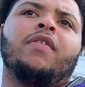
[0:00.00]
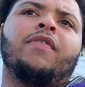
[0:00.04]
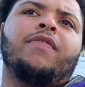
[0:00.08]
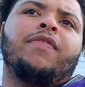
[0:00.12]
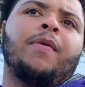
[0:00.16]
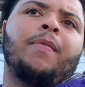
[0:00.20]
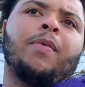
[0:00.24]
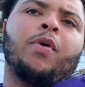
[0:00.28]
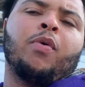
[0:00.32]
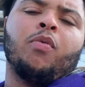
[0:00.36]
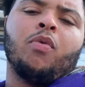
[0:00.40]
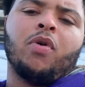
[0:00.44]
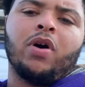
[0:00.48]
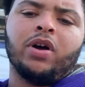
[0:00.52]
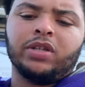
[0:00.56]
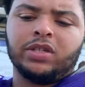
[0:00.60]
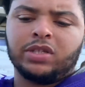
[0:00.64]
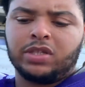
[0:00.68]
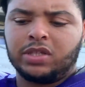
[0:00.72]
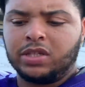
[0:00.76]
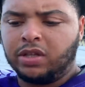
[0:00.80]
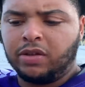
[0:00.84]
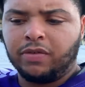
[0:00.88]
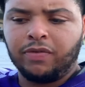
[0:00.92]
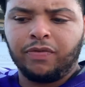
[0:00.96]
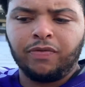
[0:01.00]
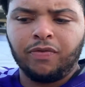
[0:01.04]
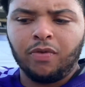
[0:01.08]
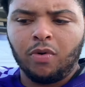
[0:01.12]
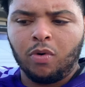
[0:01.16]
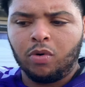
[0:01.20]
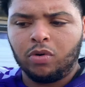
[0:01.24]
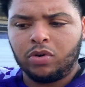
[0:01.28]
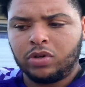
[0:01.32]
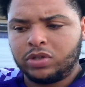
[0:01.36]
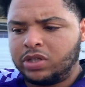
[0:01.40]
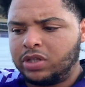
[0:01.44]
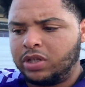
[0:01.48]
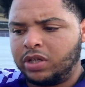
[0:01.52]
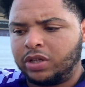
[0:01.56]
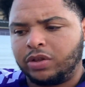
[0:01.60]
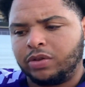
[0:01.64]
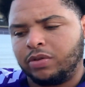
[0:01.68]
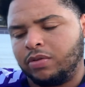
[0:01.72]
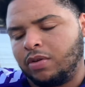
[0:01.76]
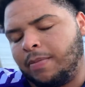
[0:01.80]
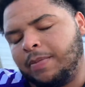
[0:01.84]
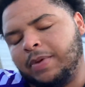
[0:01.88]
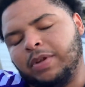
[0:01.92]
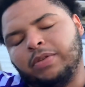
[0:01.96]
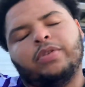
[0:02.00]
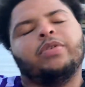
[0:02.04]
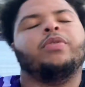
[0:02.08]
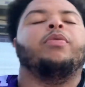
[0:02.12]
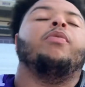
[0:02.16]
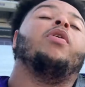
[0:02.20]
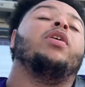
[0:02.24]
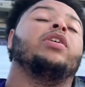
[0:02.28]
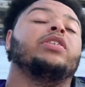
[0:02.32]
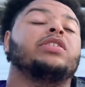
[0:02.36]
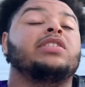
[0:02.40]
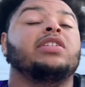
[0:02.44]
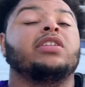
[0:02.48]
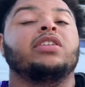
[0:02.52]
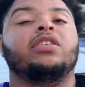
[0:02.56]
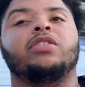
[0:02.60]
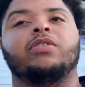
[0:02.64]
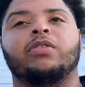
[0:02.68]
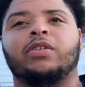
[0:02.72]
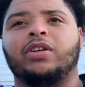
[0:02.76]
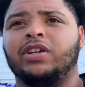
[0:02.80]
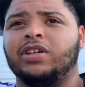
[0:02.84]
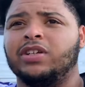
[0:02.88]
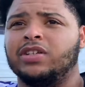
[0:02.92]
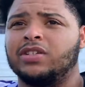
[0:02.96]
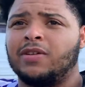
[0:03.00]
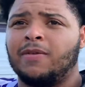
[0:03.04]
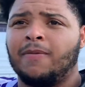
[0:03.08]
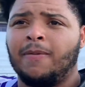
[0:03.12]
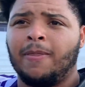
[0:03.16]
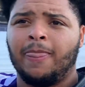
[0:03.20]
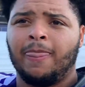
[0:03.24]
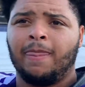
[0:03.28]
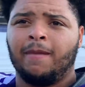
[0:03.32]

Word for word: from the ones to the fours. The, I mean, the ones to the threes.